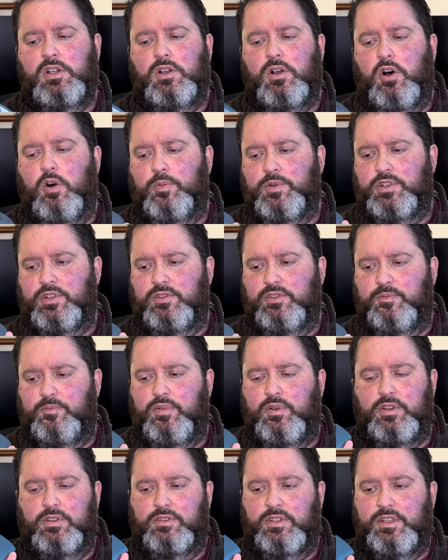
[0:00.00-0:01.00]
options of
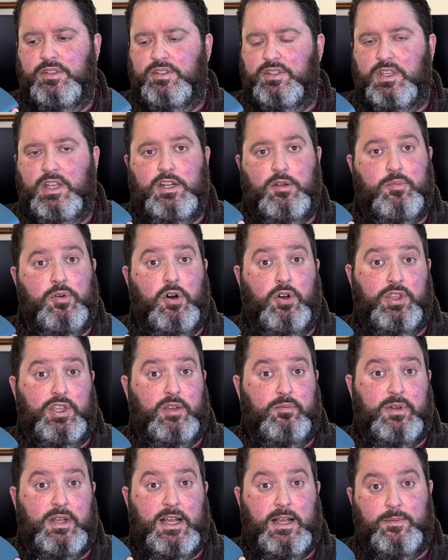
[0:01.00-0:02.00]
putting this in a
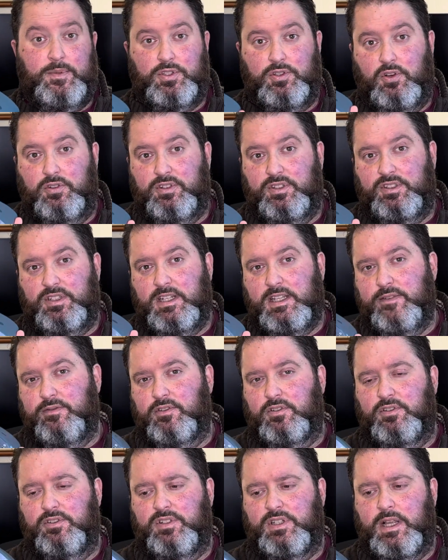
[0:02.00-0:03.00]
pocket, perhaps leaving
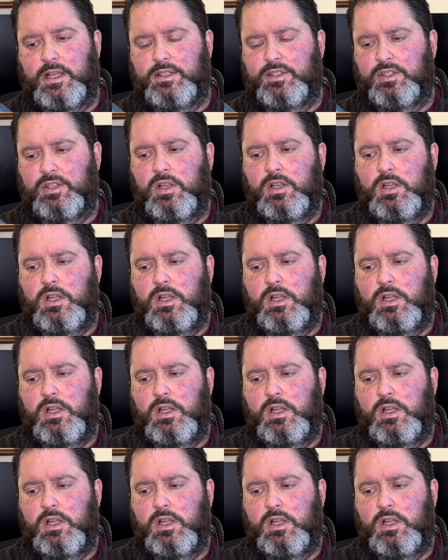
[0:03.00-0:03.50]
it on a desk.